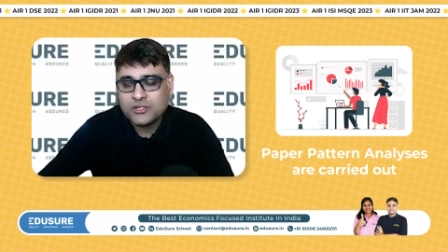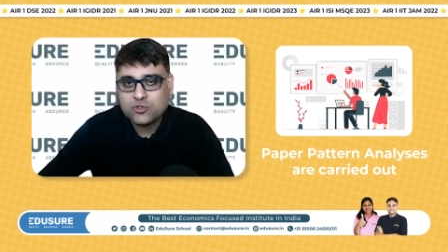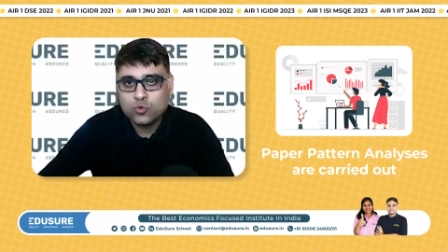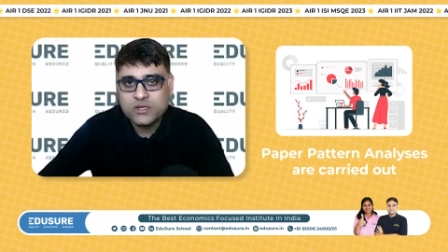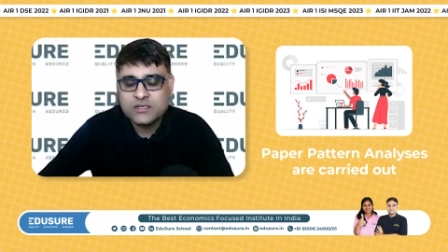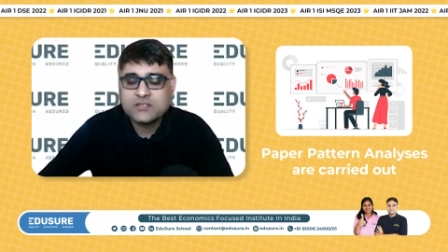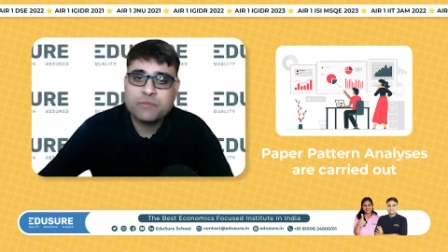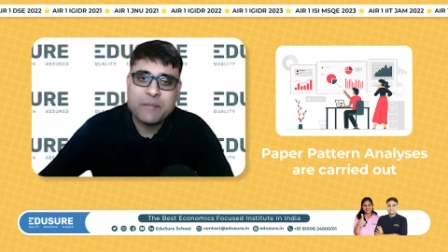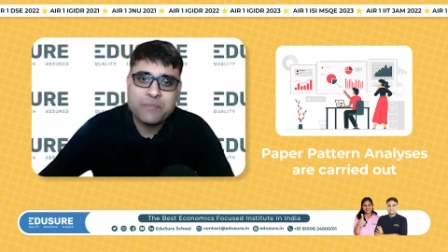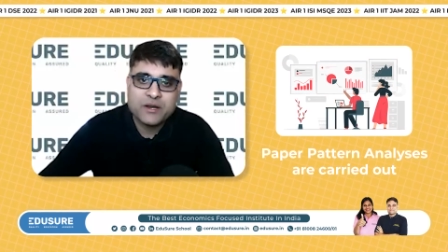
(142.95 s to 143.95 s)
students
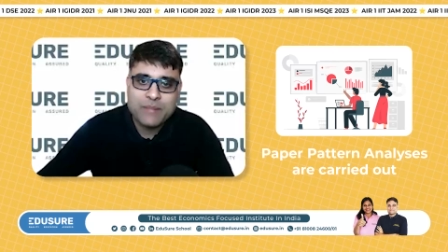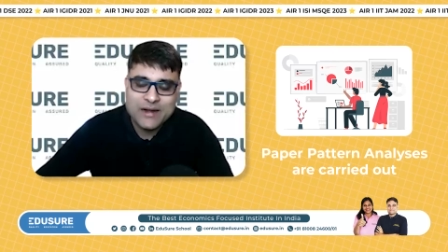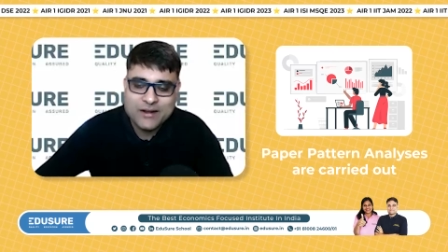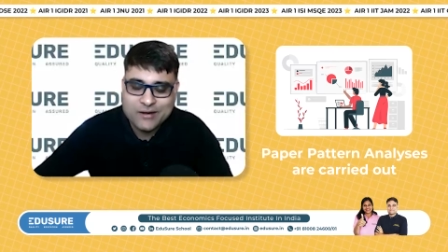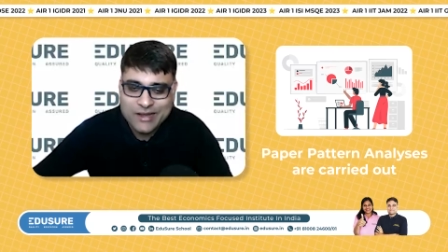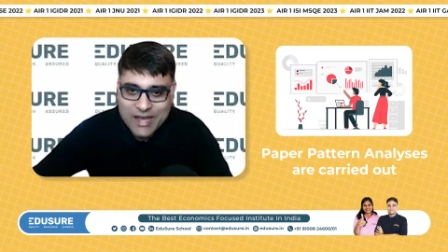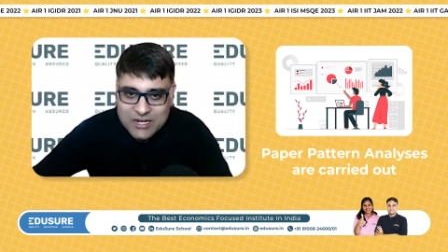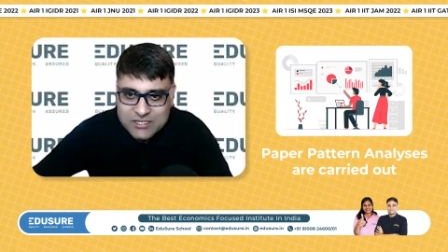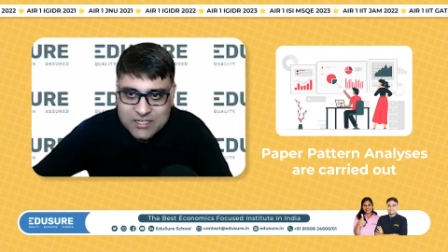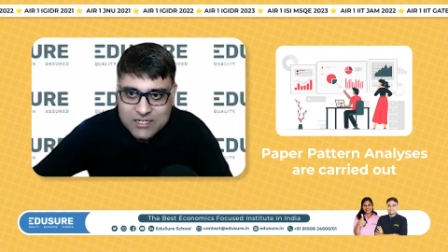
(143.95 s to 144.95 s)
paper pattern
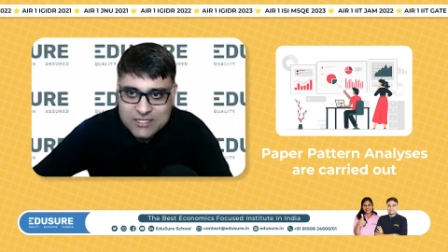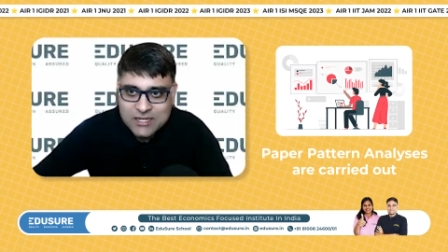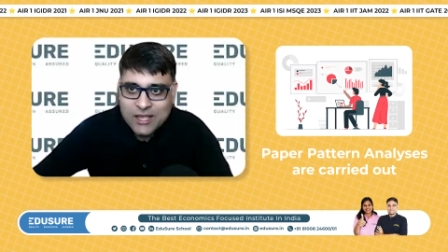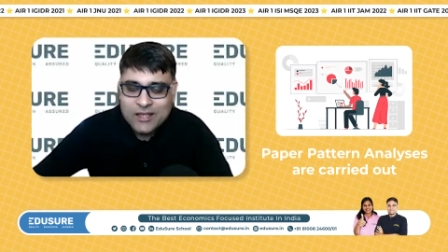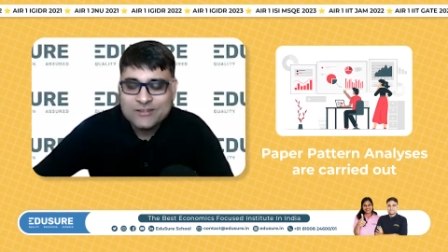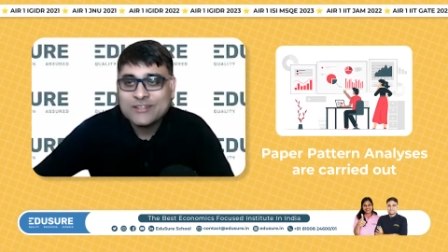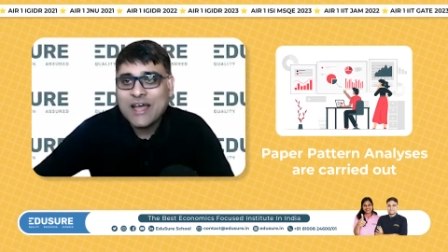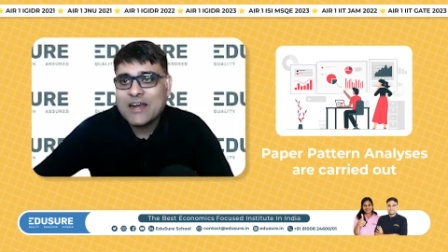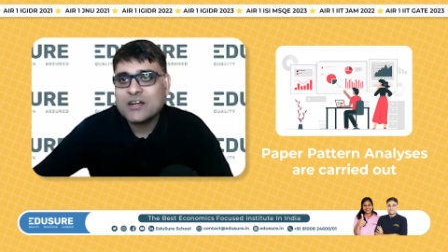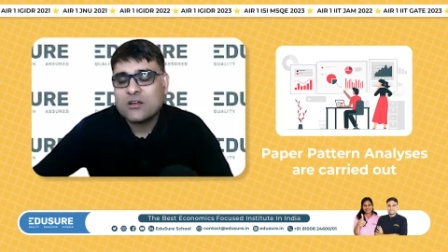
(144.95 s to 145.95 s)
analysis
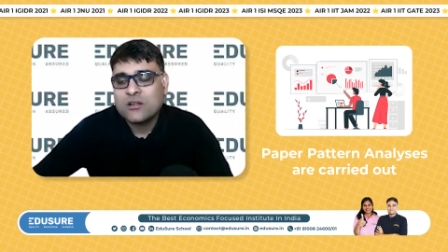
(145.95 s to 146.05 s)
that